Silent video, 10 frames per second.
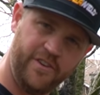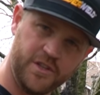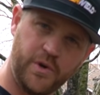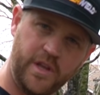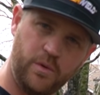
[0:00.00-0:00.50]

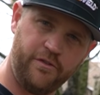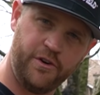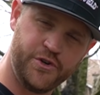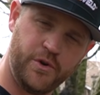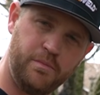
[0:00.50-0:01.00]
filtering the
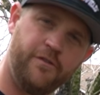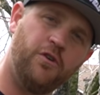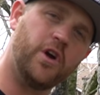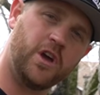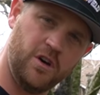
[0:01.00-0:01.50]
refrigerant
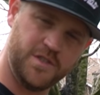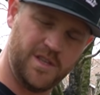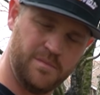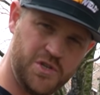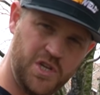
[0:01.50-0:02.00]
before it goes
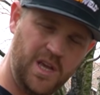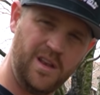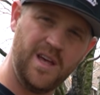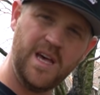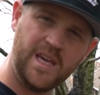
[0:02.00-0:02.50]
in the
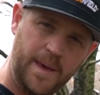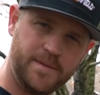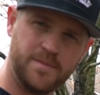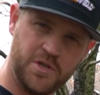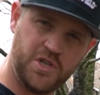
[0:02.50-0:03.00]
machine,
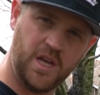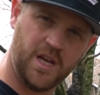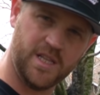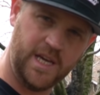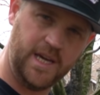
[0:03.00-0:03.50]
keeps the machine
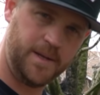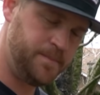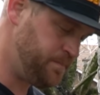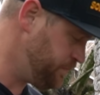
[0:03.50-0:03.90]
clean.